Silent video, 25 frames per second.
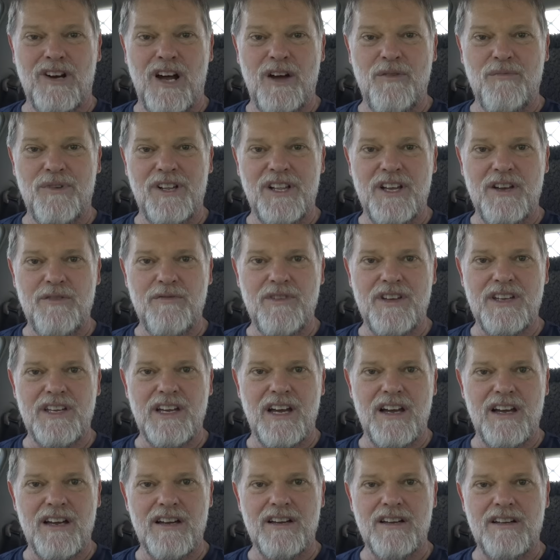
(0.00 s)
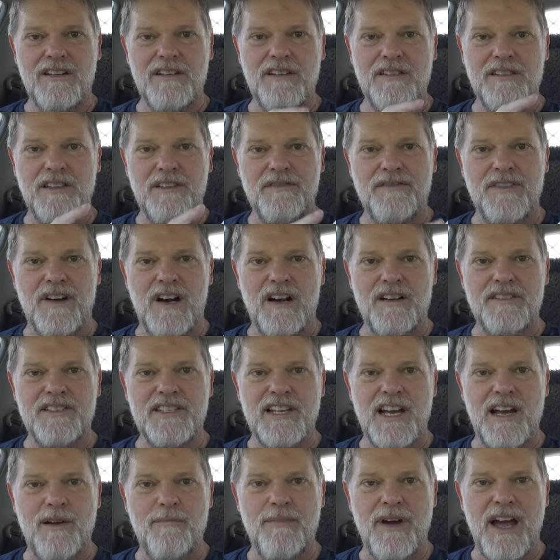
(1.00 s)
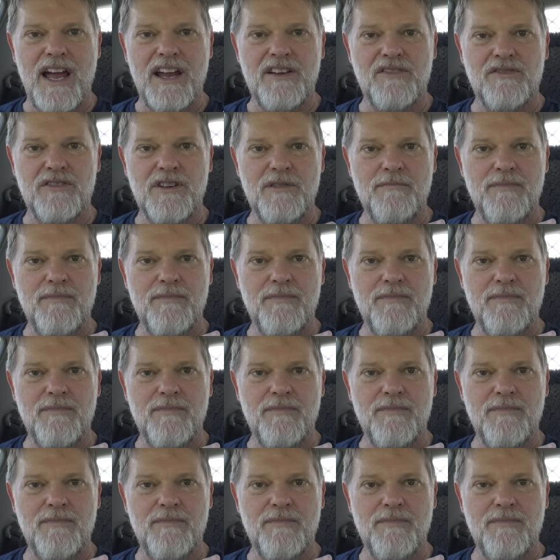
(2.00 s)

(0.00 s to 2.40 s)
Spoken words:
Well, here we go, the 5-Star Bakery